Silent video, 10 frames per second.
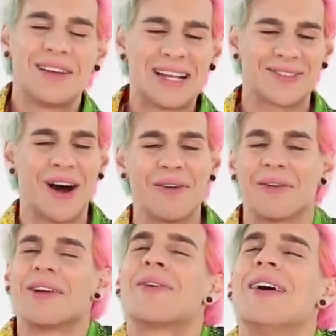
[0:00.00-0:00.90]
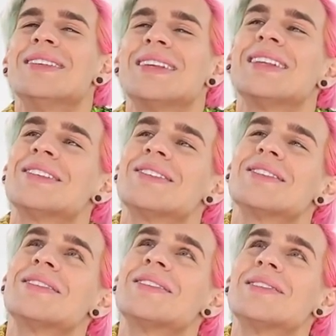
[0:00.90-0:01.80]
You guys have all been requesting this
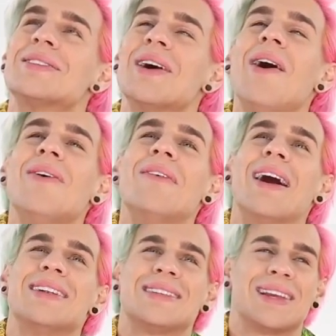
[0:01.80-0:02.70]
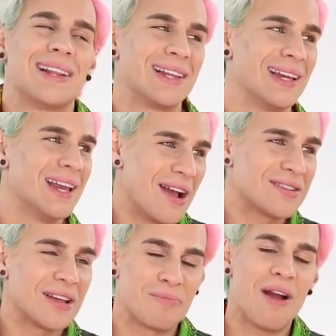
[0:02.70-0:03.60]
so much lately. You
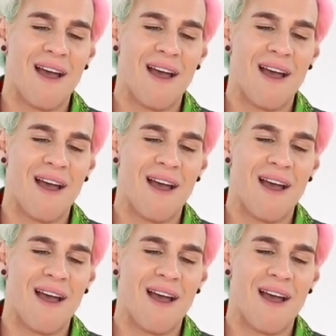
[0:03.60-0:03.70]
guys are like,